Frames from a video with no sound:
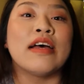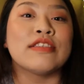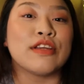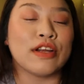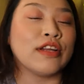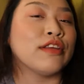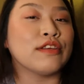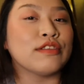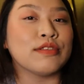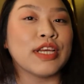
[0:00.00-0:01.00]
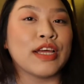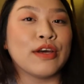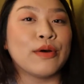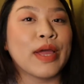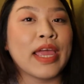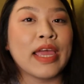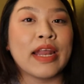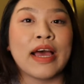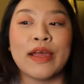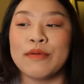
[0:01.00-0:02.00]
started a YouTube channel
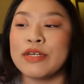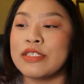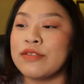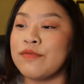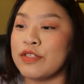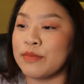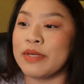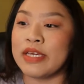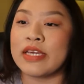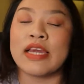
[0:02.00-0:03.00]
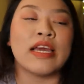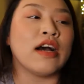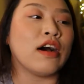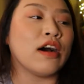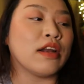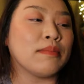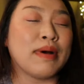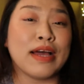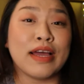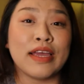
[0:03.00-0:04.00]
and I was filming on
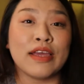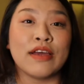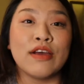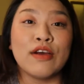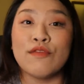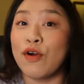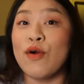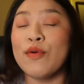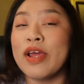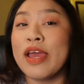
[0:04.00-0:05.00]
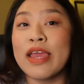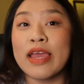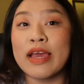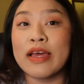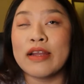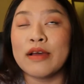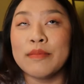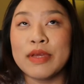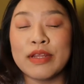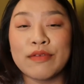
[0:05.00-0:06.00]
my phone, and I
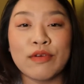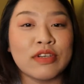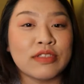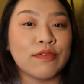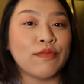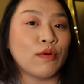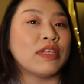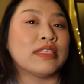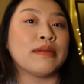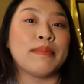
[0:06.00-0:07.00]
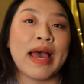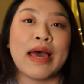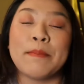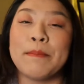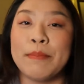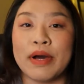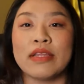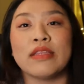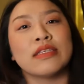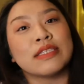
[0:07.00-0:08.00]
mean, of course the phone isn't bad,
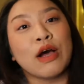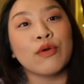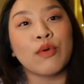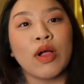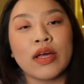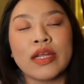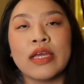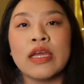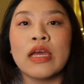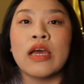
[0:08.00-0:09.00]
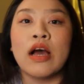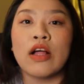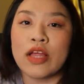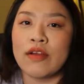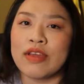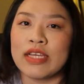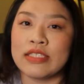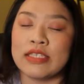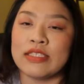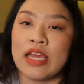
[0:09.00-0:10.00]
but the sound quality, a lot of you guys
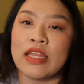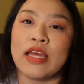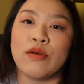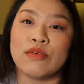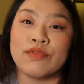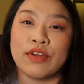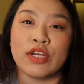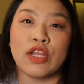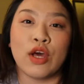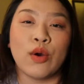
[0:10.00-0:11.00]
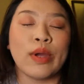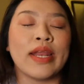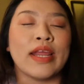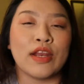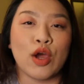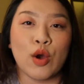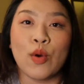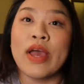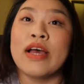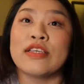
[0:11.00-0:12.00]
did say that it was very low, and I
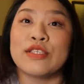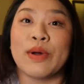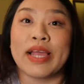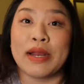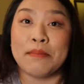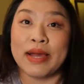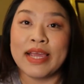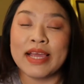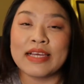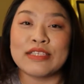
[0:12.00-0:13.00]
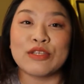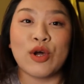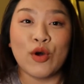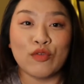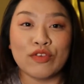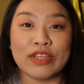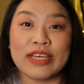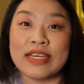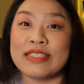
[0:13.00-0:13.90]
know, so I got a mic, so hopefully it